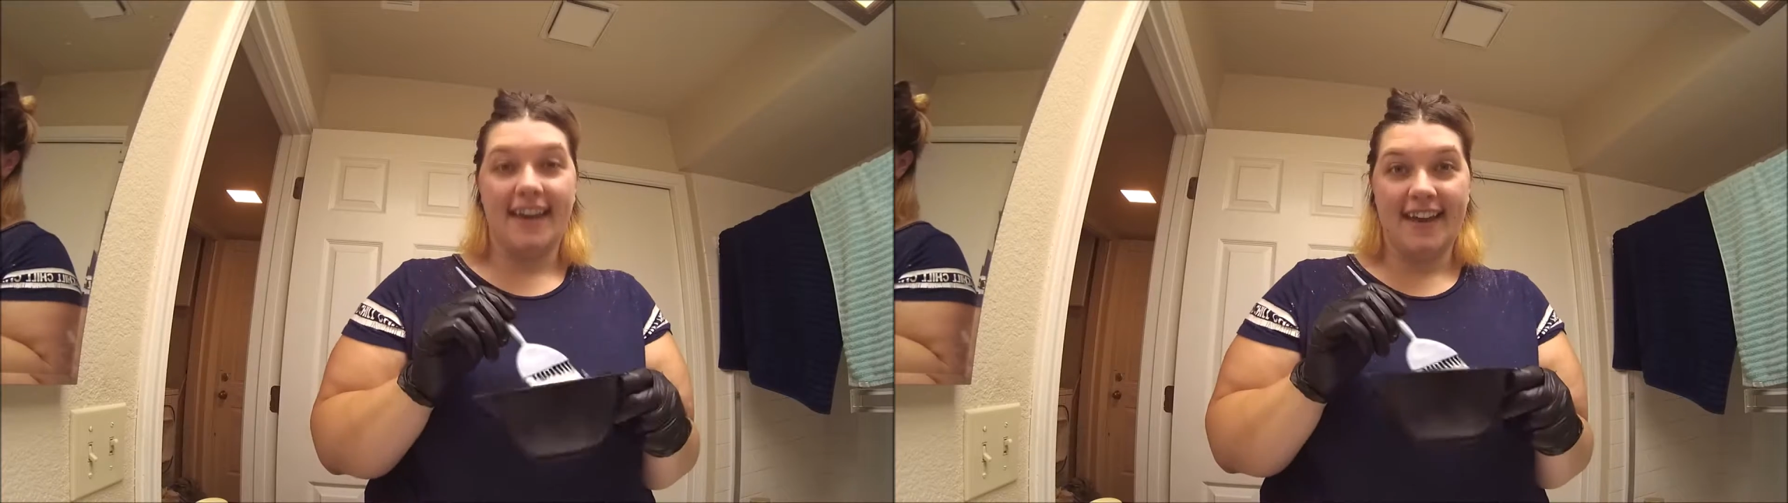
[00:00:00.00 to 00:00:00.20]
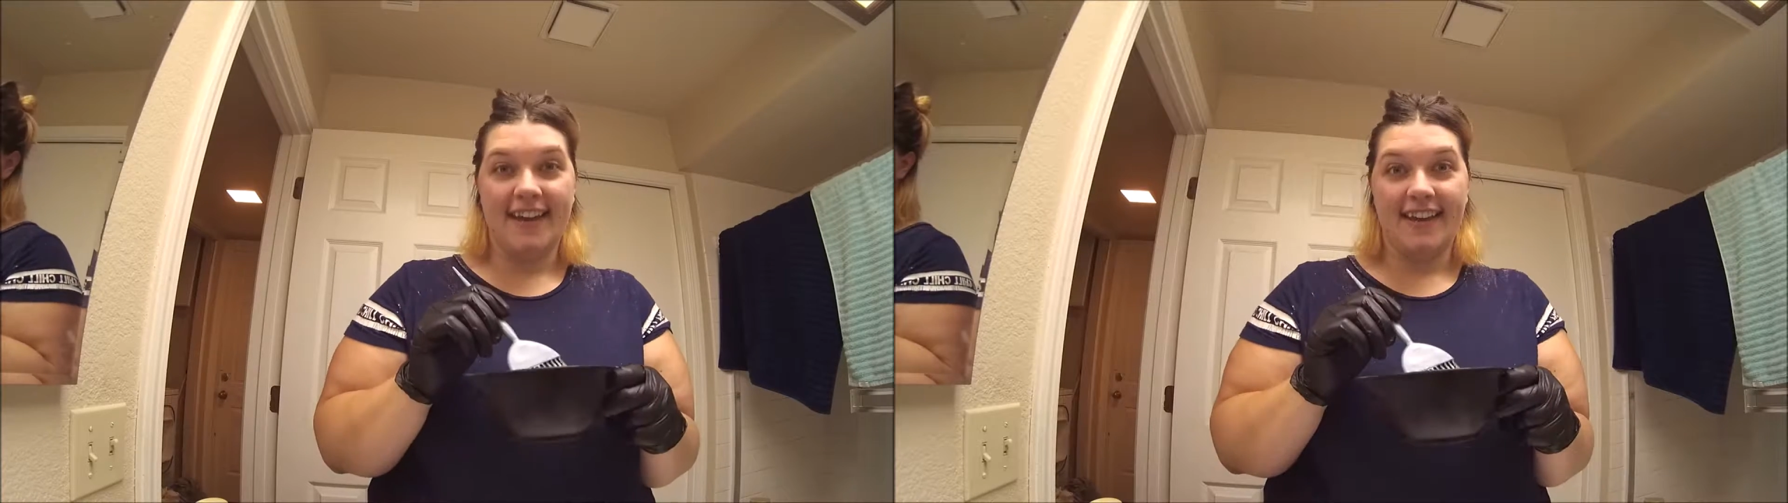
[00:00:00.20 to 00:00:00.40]

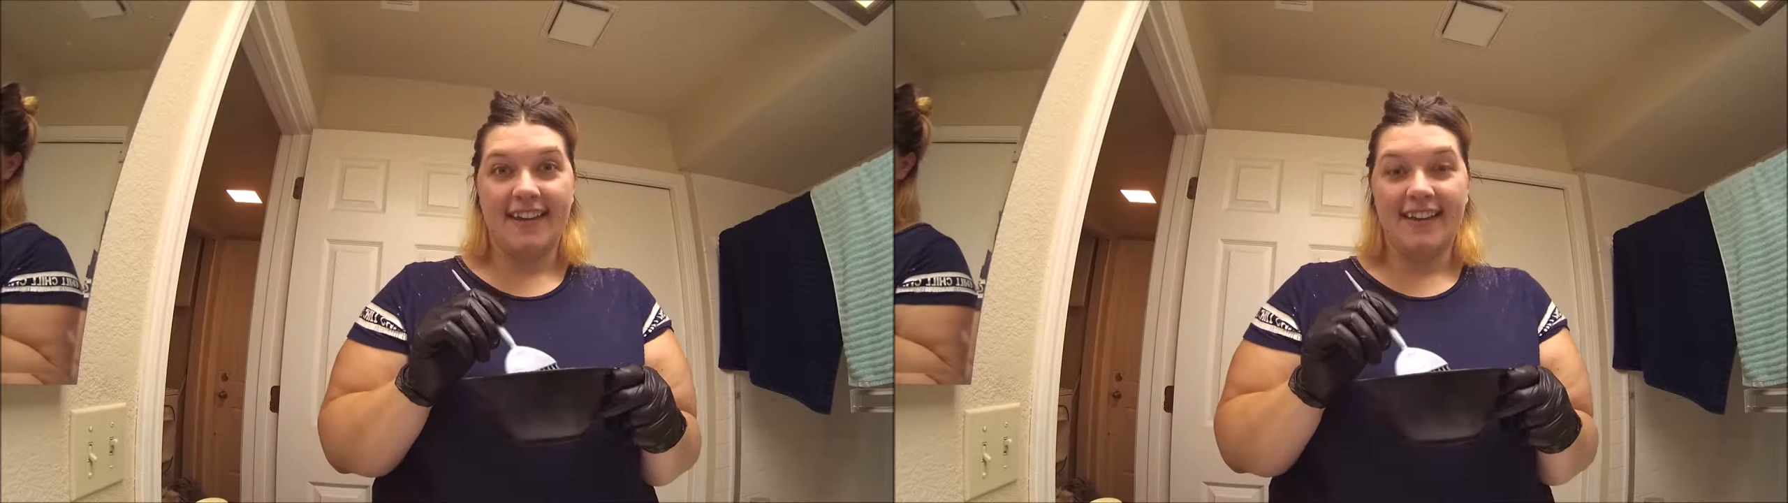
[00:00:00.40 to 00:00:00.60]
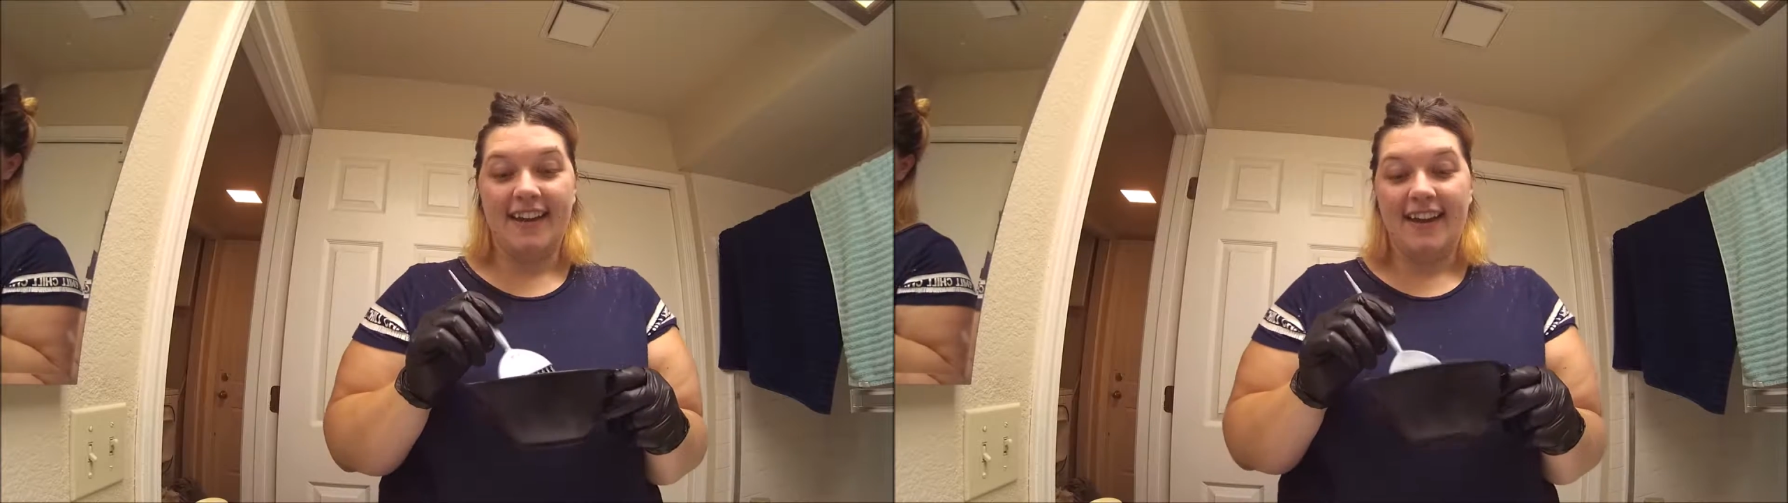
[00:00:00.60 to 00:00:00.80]

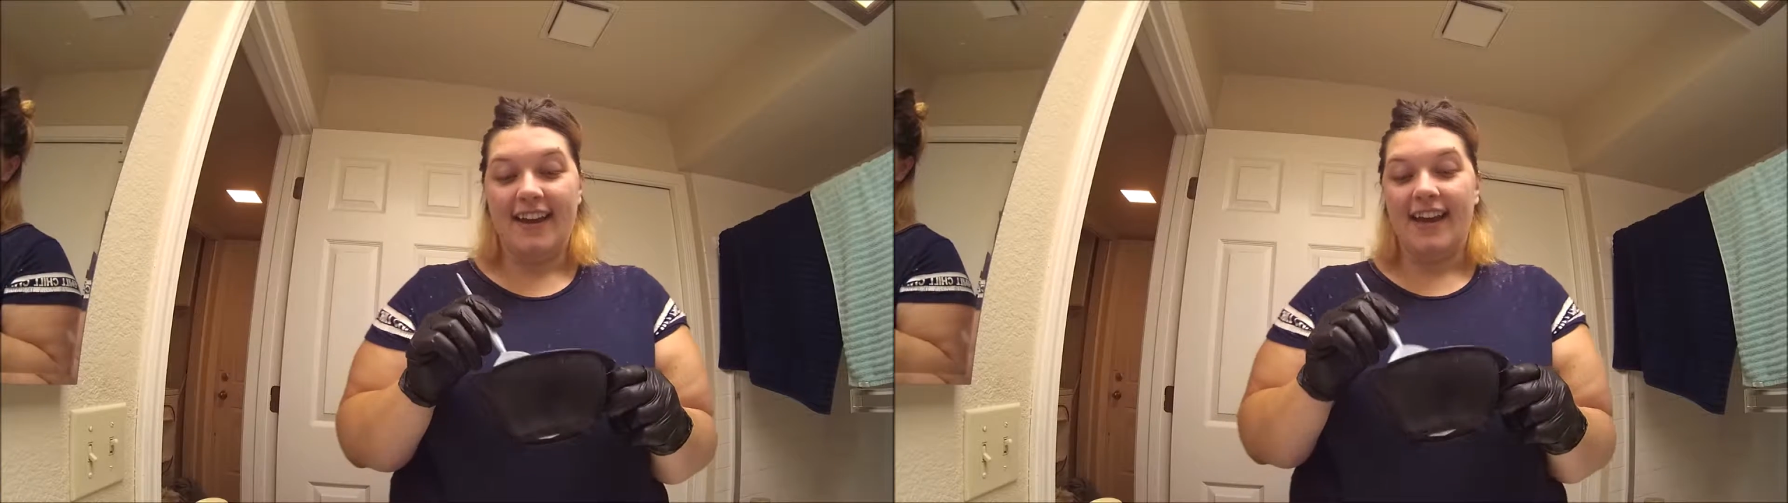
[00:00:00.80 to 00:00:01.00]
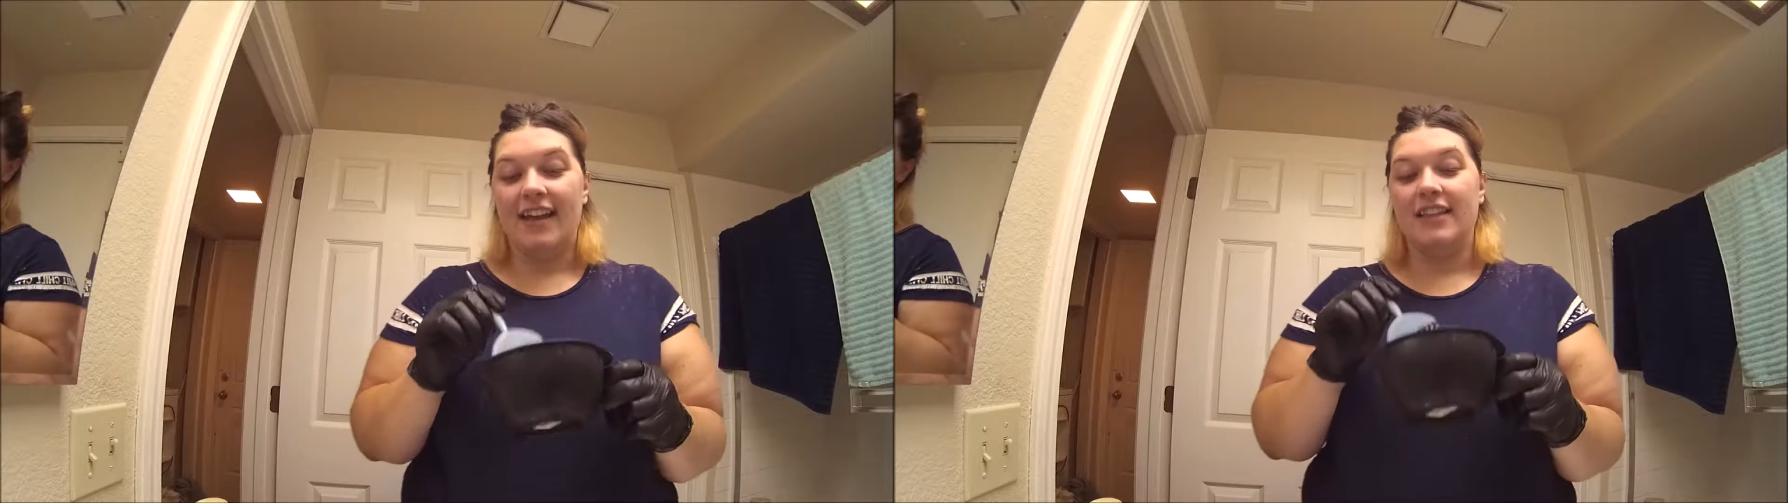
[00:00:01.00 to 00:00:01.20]

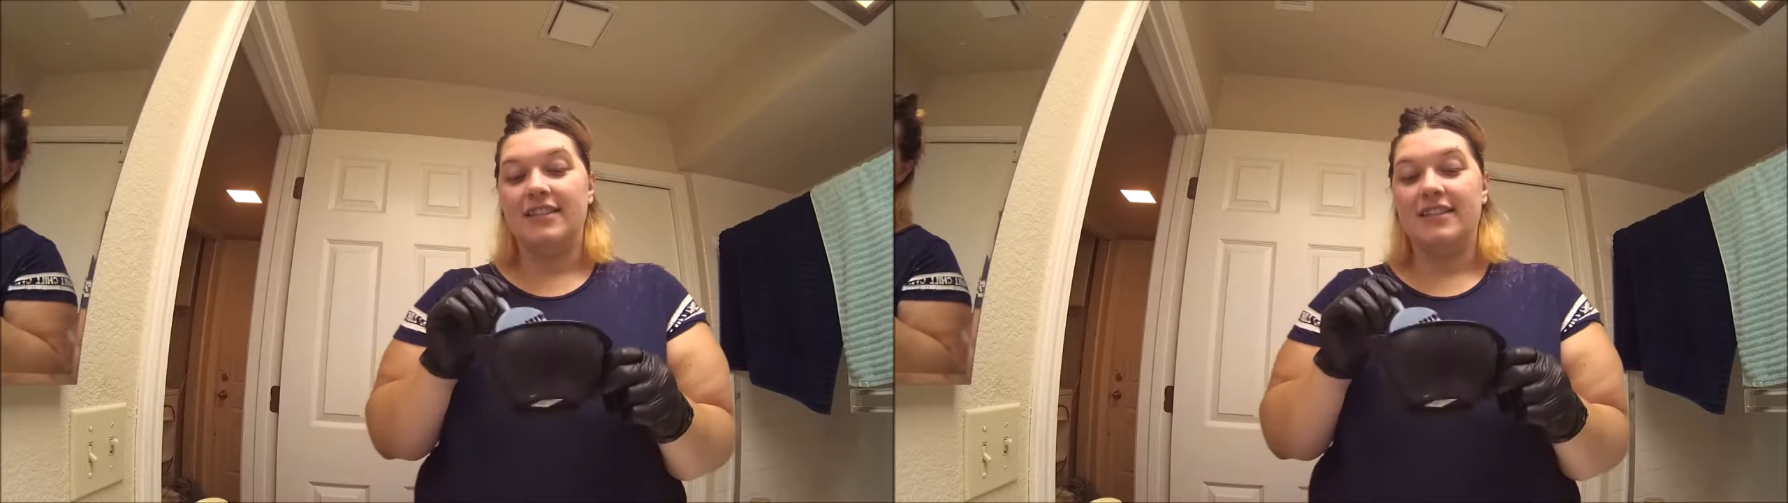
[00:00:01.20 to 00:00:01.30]
and the